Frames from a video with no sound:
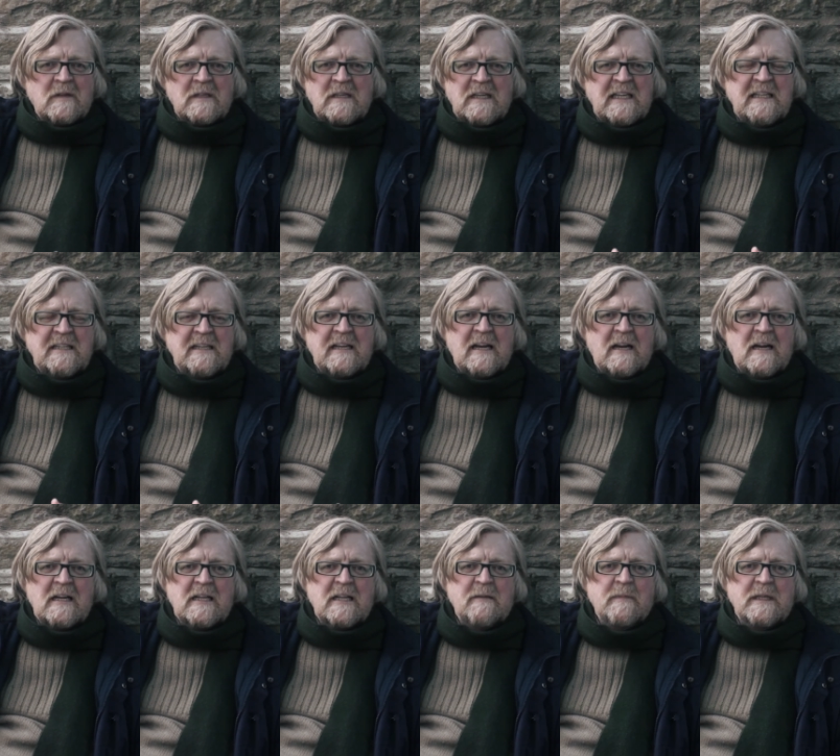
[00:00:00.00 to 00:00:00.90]
a heated
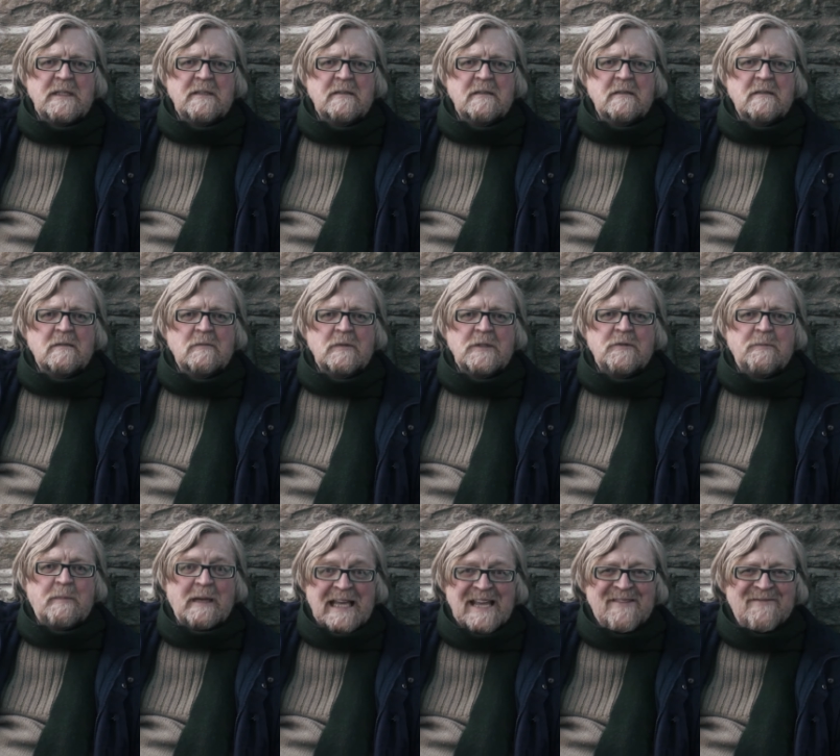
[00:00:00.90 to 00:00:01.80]
argument which
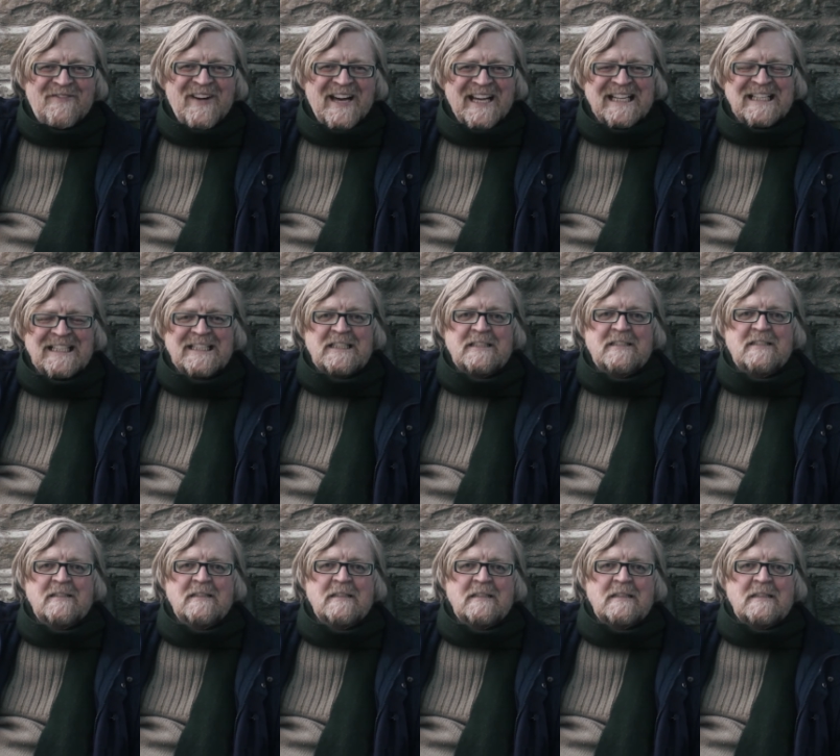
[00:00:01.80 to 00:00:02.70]
became
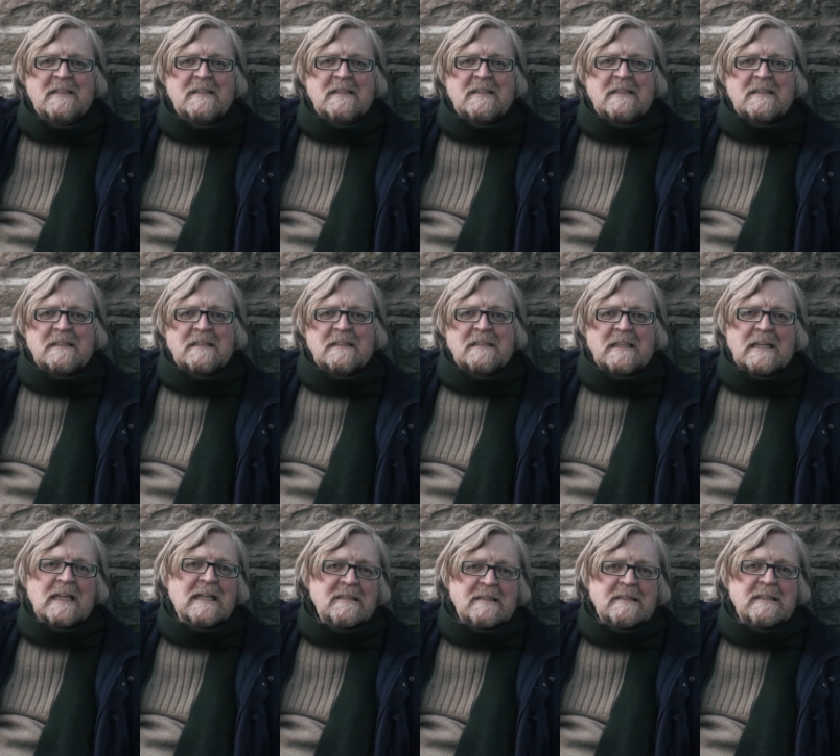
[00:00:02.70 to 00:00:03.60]
violent and
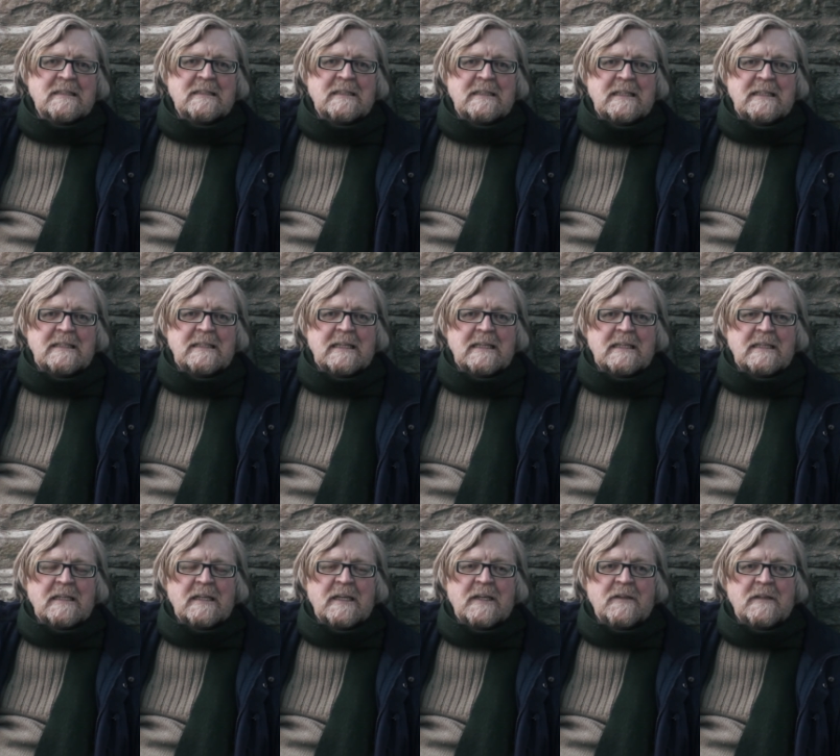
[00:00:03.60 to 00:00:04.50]
the guy started hitting
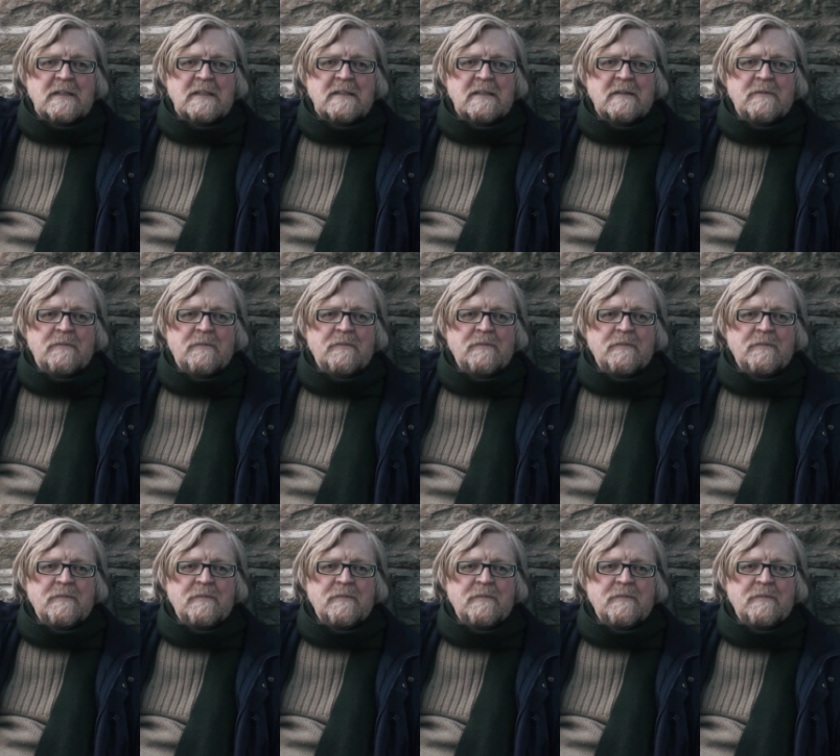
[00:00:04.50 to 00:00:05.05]
her, you know, and uh,